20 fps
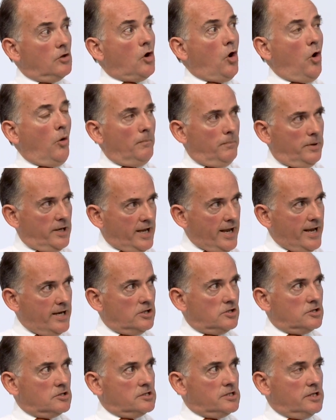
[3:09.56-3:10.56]
the
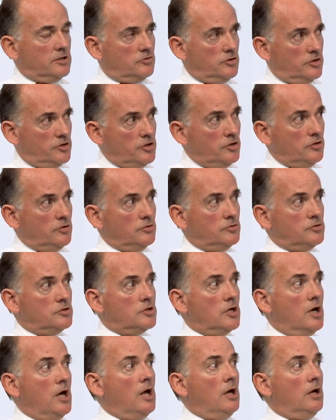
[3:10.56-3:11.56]
complications
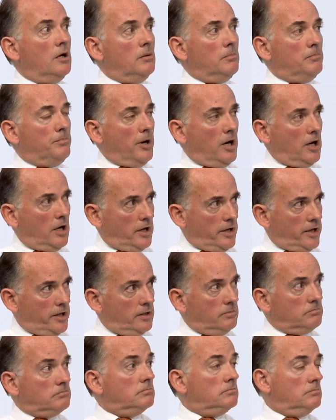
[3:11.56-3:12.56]
introduced
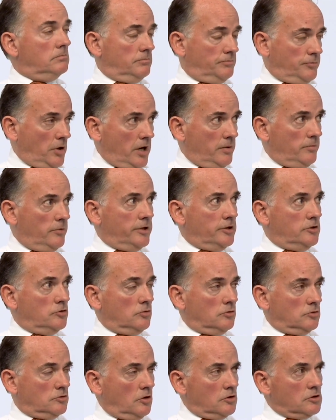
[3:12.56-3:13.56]
by primarily
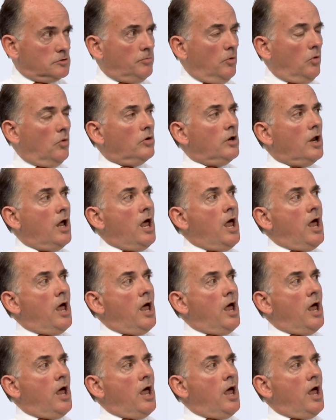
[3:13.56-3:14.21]
George Osborne